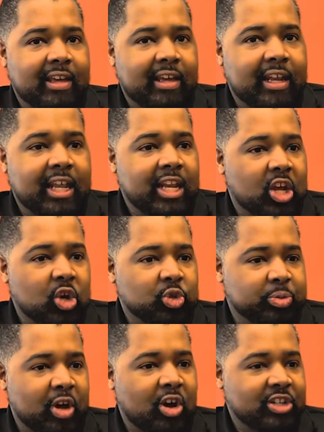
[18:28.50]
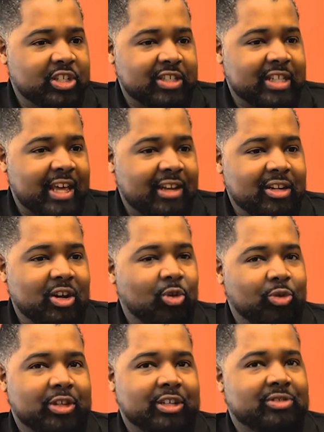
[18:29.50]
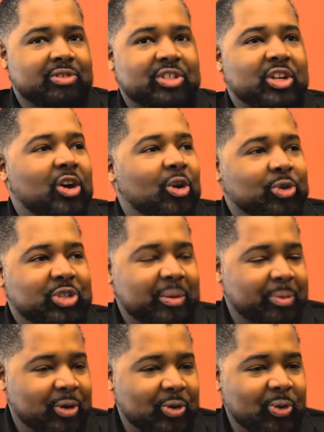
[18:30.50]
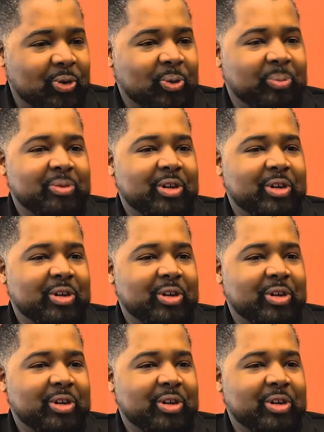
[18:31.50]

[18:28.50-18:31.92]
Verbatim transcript: and, and it goes beyond just that, you know, the stereotypical,